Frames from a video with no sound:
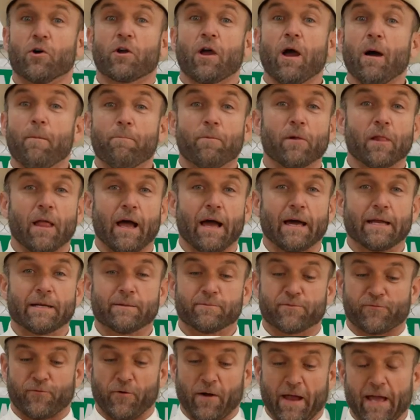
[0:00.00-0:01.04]
a couple
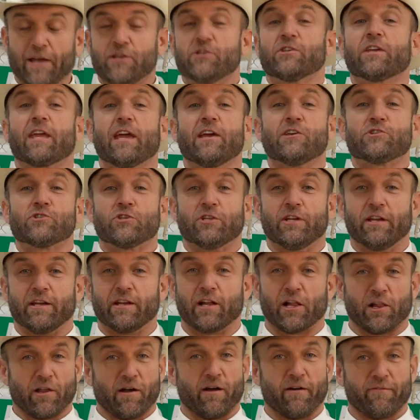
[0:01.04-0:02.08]
items for education
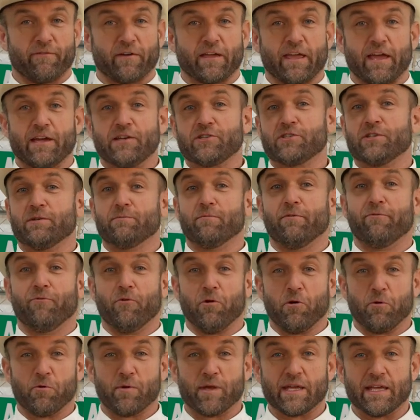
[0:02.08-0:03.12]
and clarification
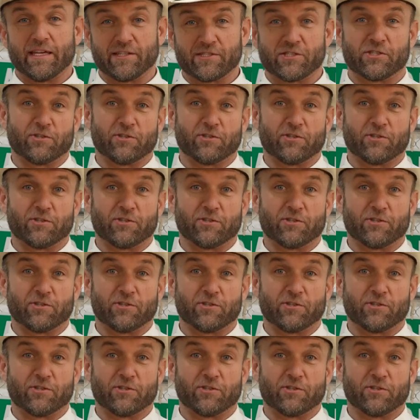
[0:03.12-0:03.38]
before we get